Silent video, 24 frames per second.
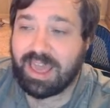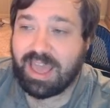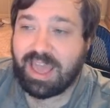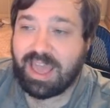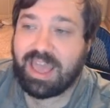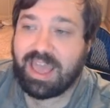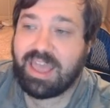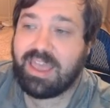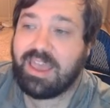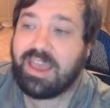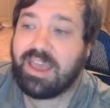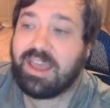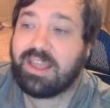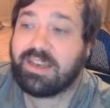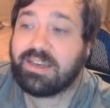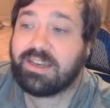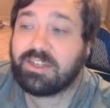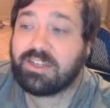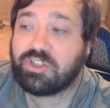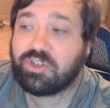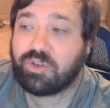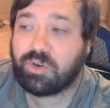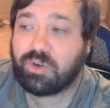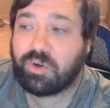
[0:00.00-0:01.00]

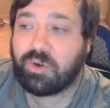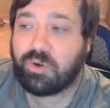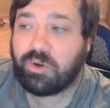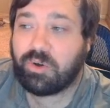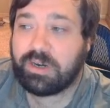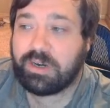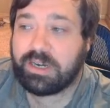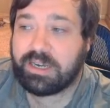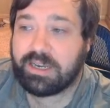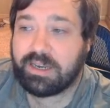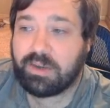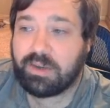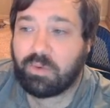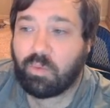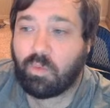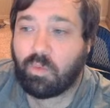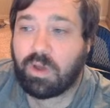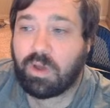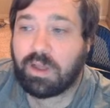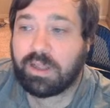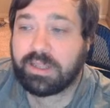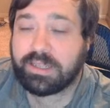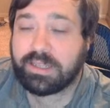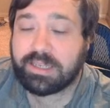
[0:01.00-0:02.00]
And Dragori didn't
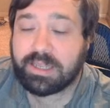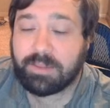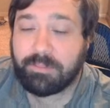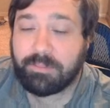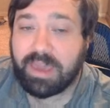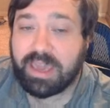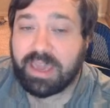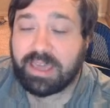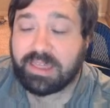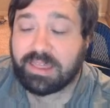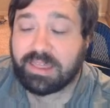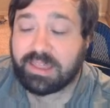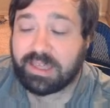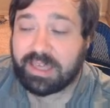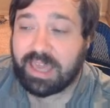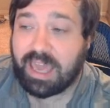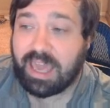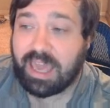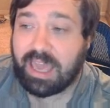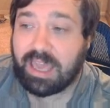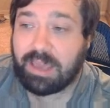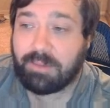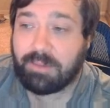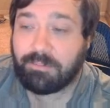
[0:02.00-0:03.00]
want to make the
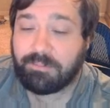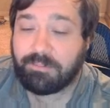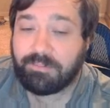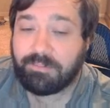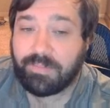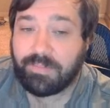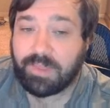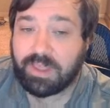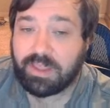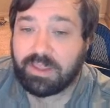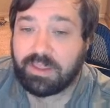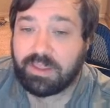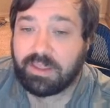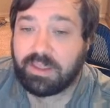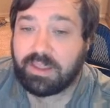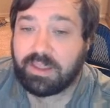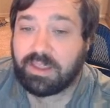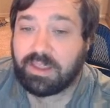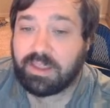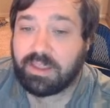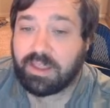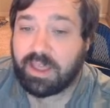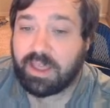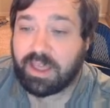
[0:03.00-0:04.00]
game
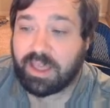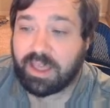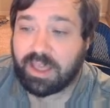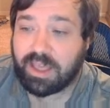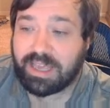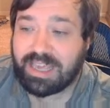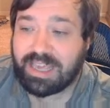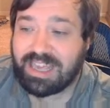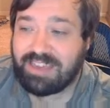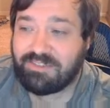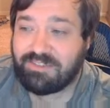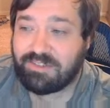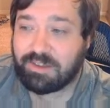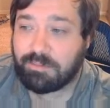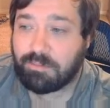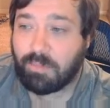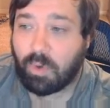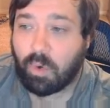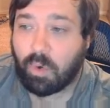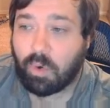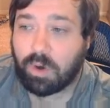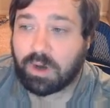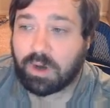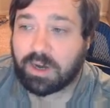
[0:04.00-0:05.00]
even
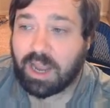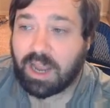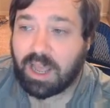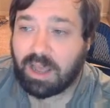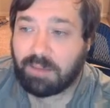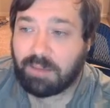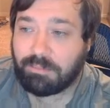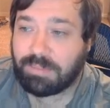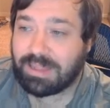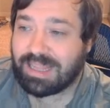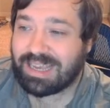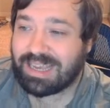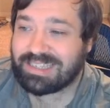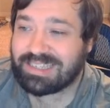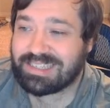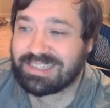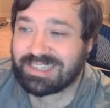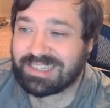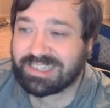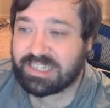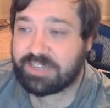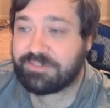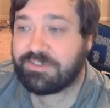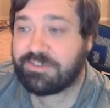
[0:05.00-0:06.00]
more complex
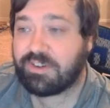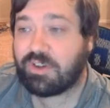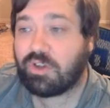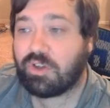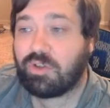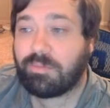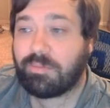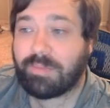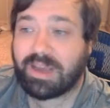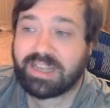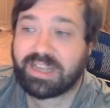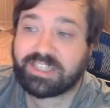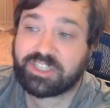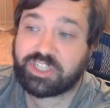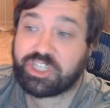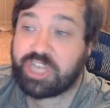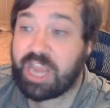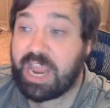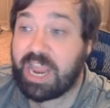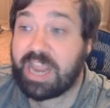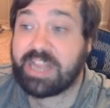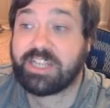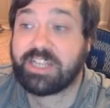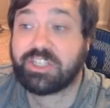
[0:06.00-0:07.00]
and difficult by
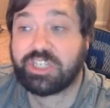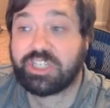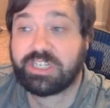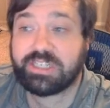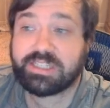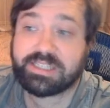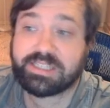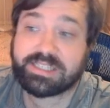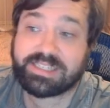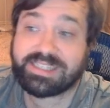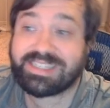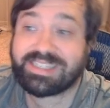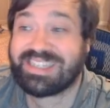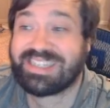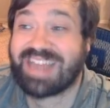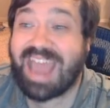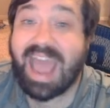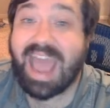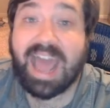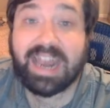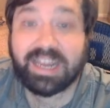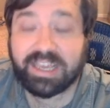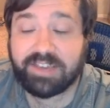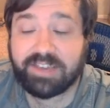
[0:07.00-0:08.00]
changing
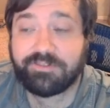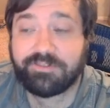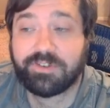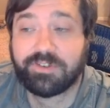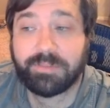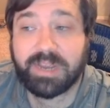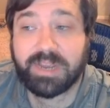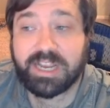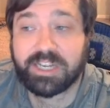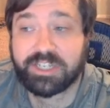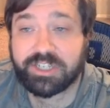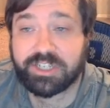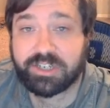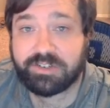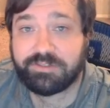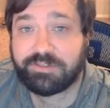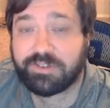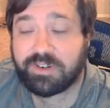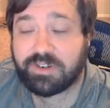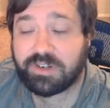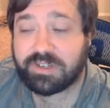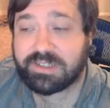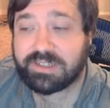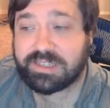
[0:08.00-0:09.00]
stat information,
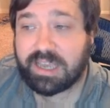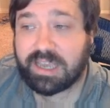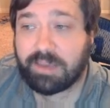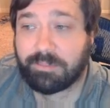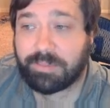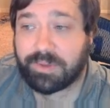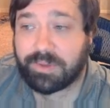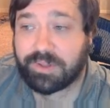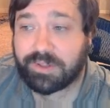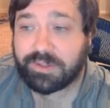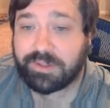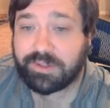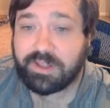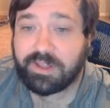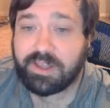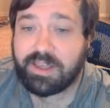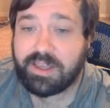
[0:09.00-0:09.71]
for example,